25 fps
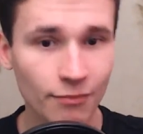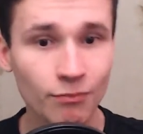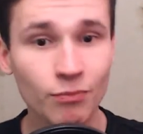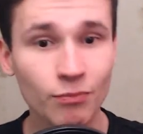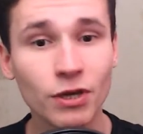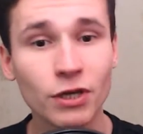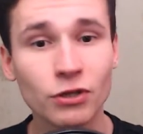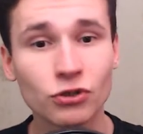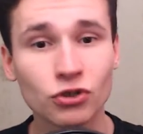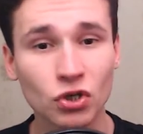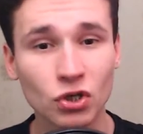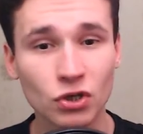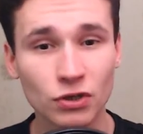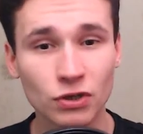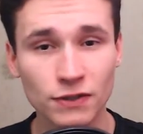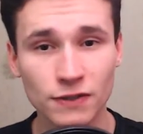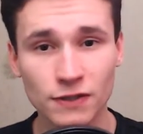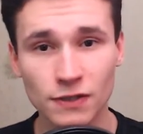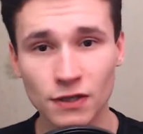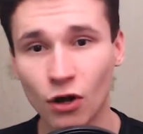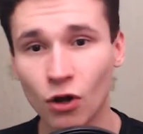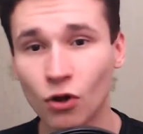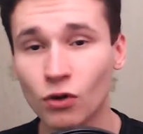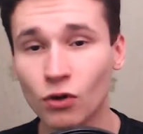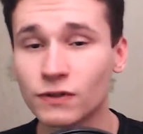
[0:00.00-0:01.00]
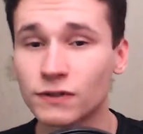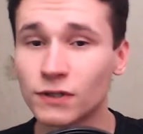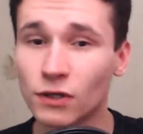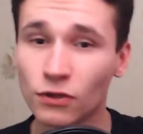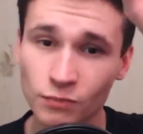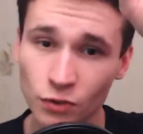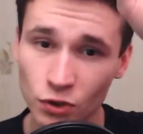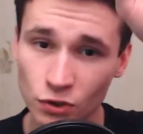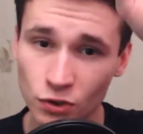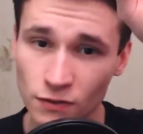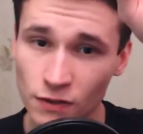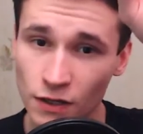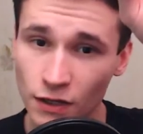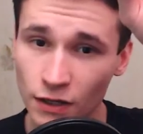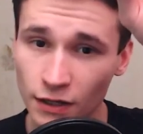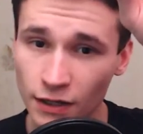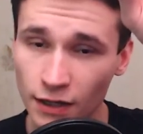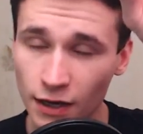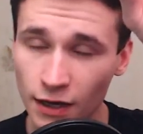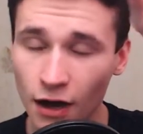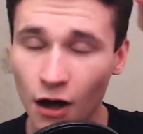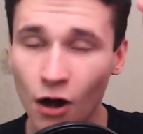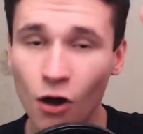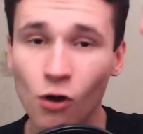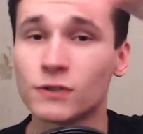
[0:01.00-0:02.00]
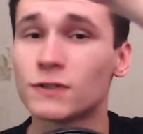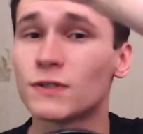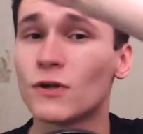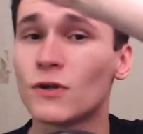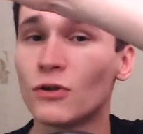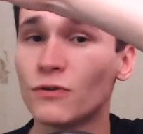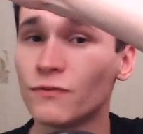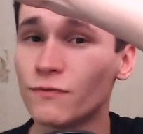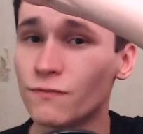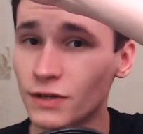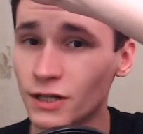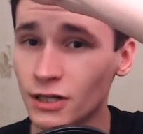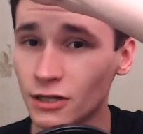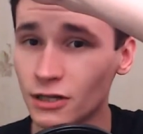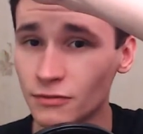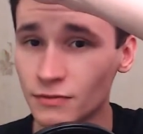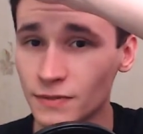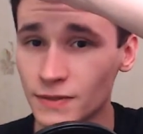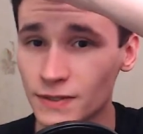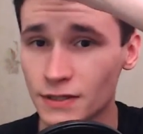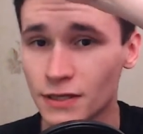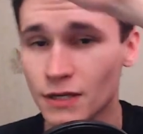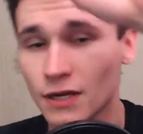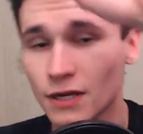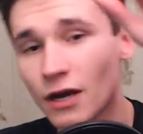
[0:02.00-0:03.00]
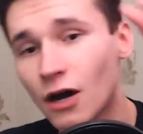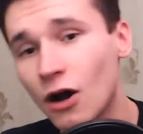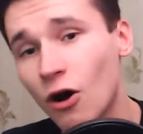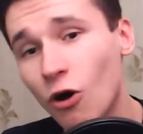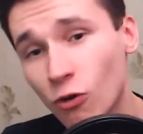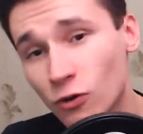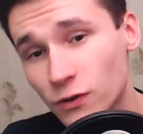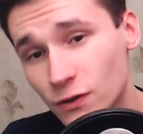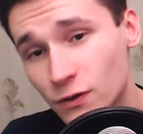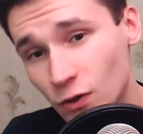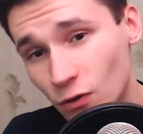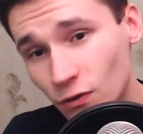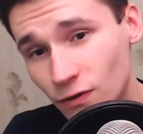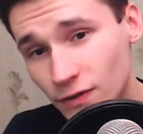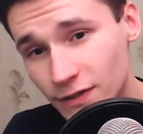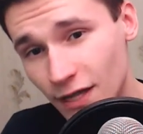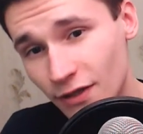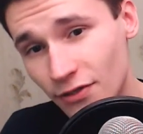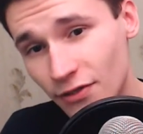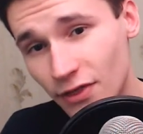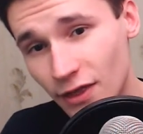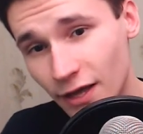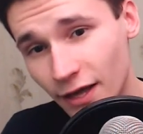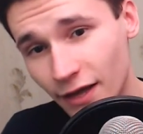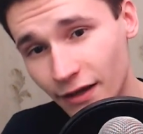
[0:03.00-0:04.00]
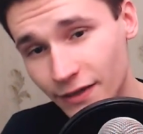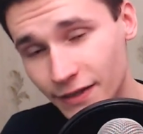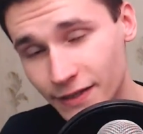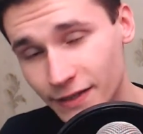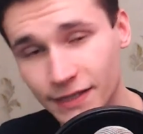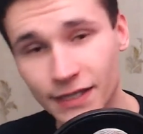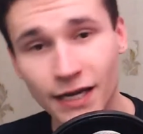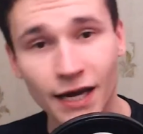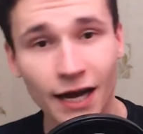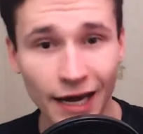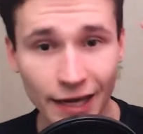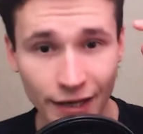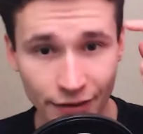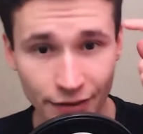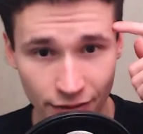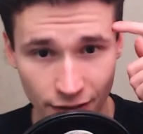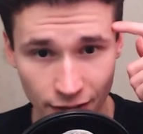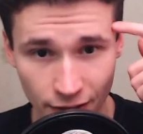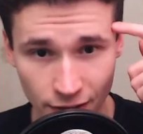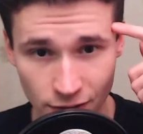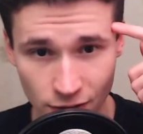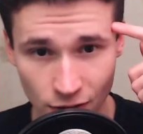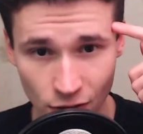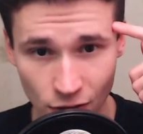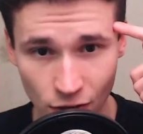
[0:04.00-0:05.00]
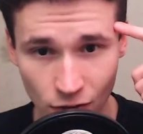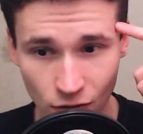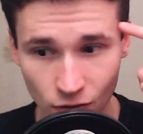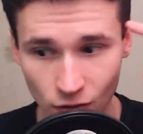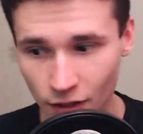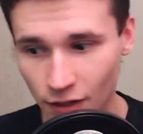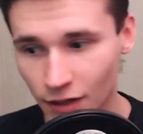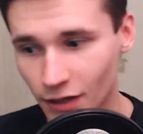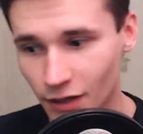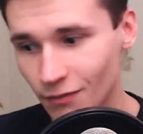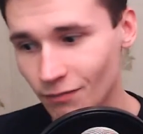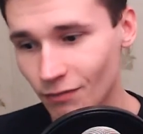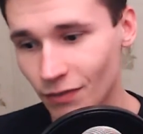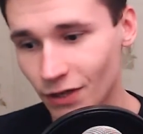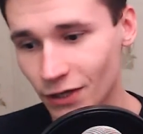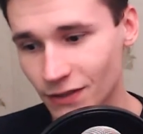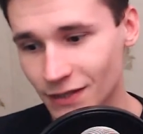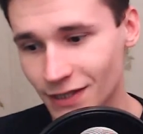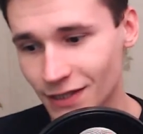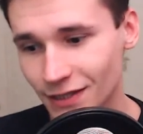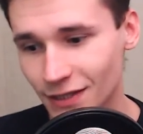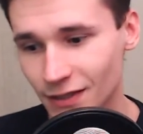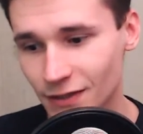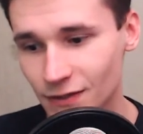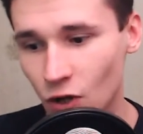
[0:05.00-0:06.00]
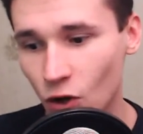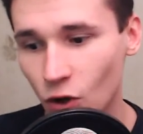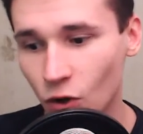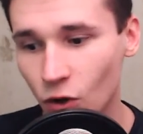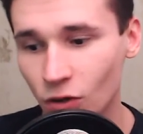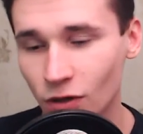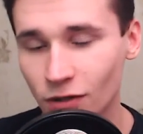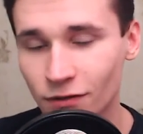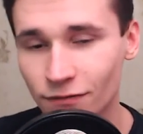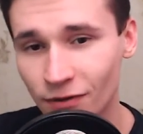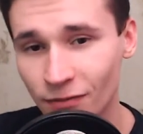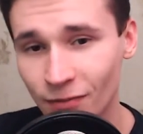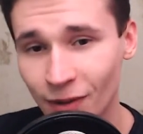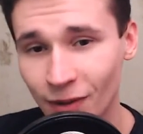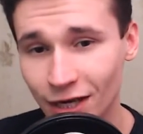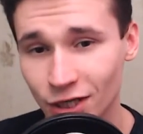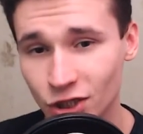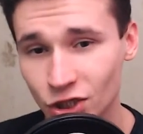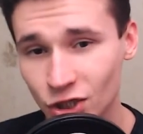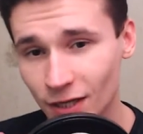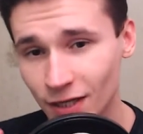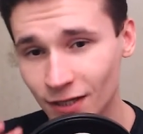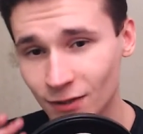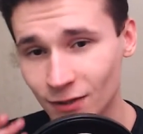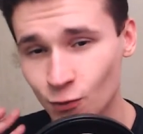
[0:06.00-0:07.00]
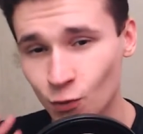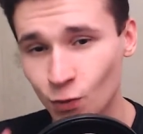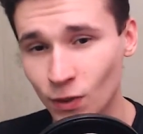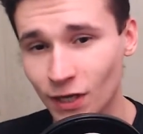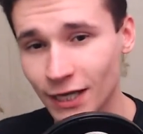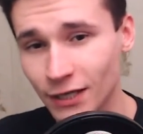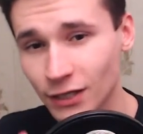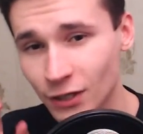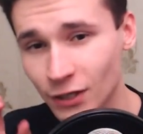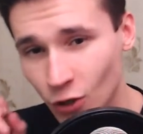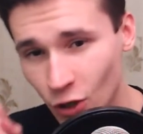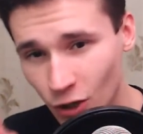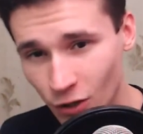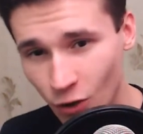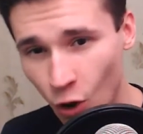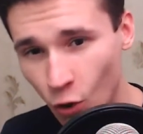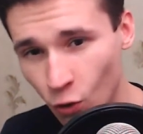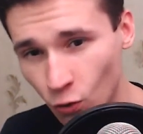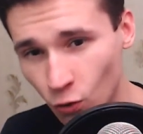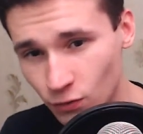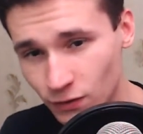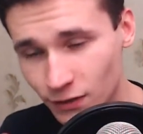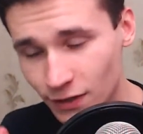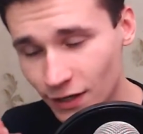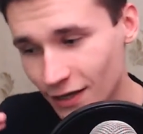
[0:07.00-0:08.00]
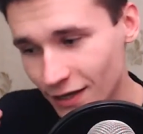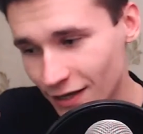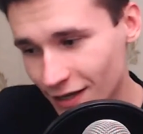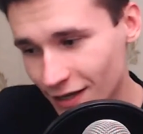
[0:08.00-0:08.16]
pictures, also on music, also on films, also on something else. I think so, because it is all information and we can code